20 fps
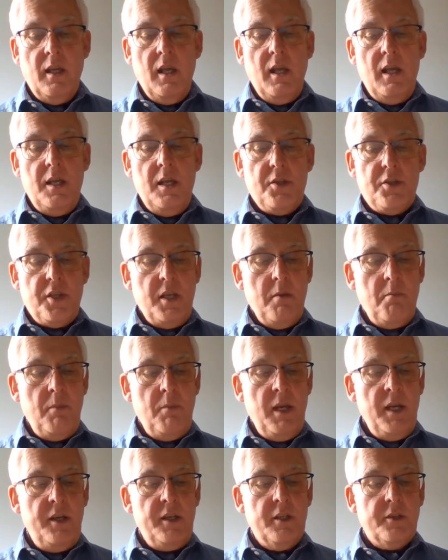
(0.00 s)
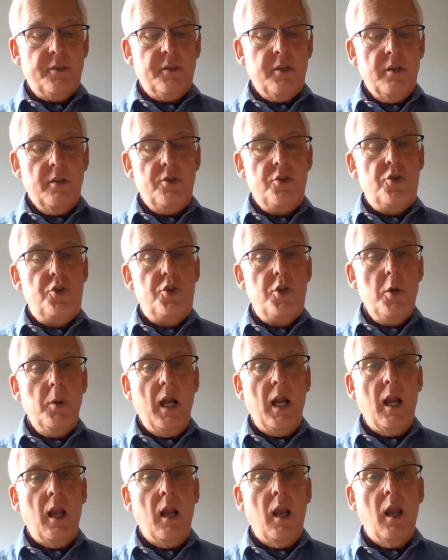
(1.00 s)
is the immediate
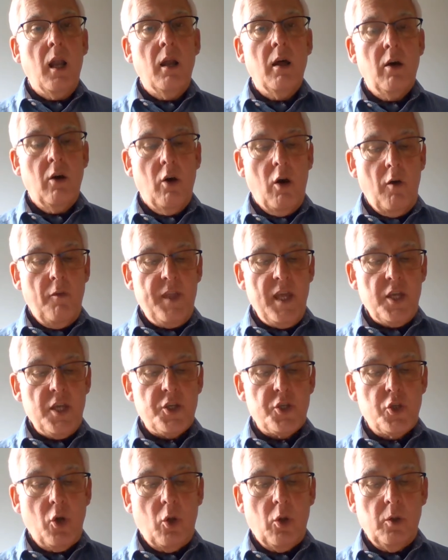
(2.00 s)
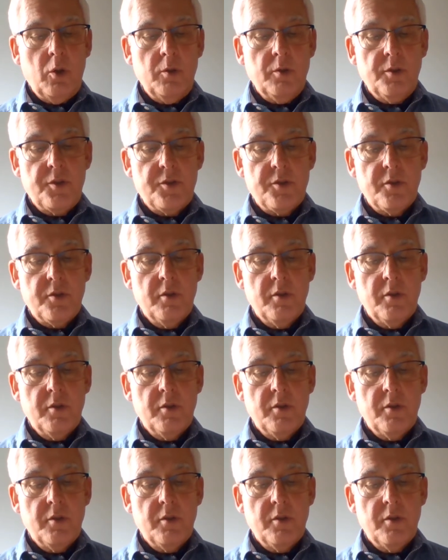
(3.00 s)
jewel of their souls.